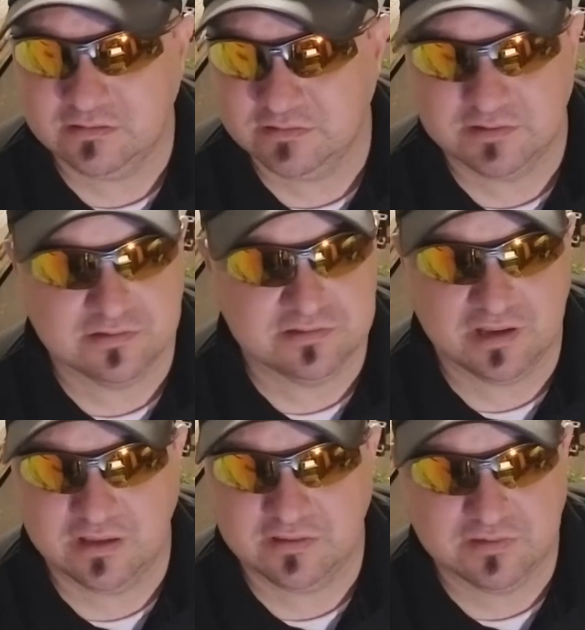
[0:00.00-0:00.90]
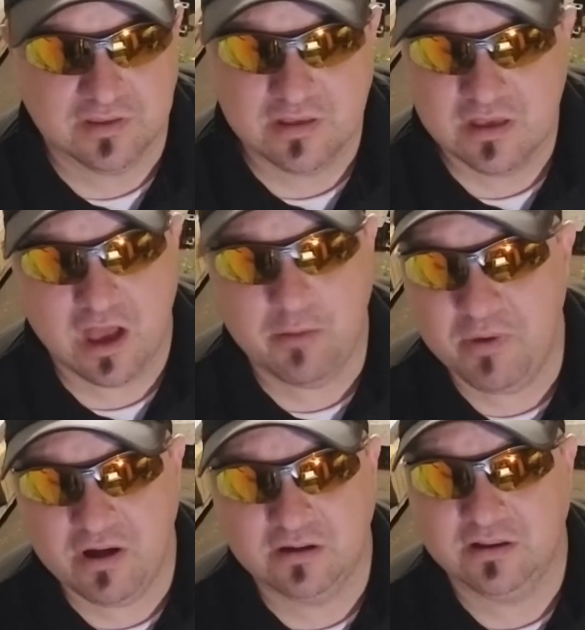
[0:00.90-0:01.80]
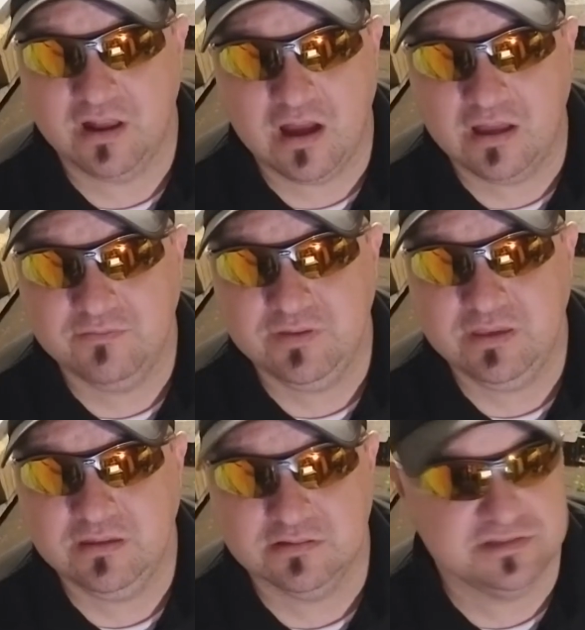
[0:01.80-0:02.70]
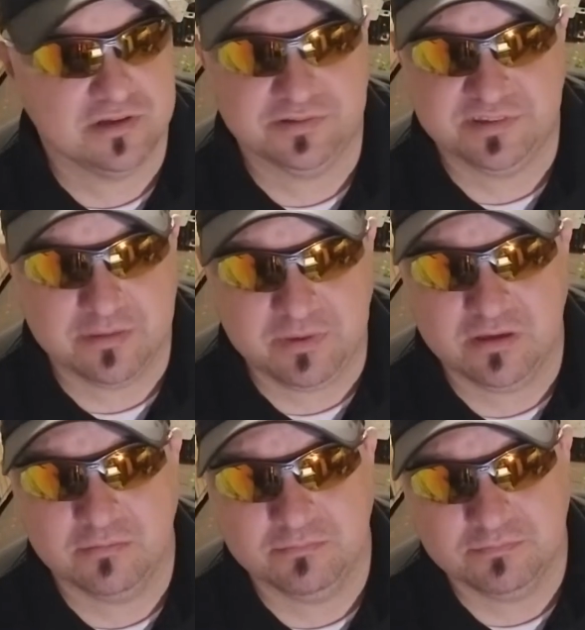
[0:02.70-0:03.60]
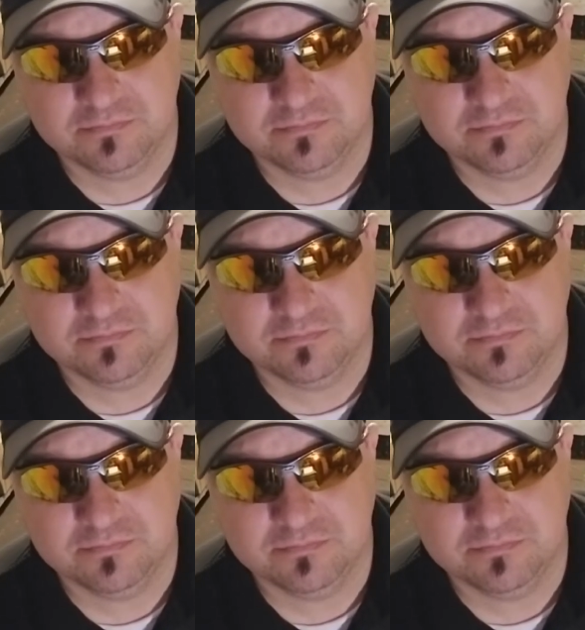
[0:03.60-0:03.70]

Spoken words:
such as American ivy, gelsemium,